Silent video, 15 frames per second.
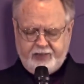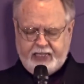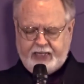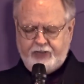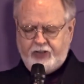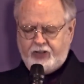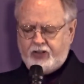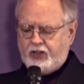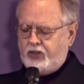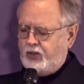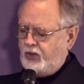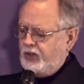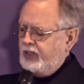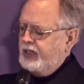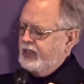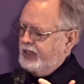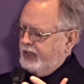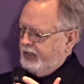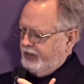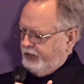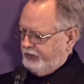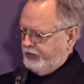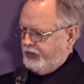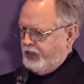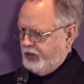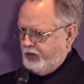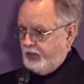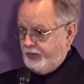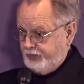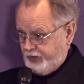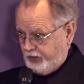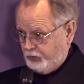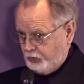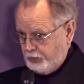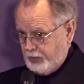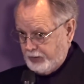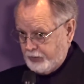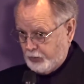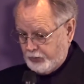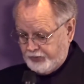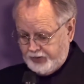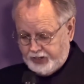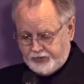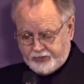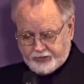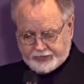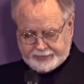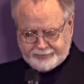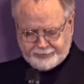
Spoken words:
even though the security fix was my motivation.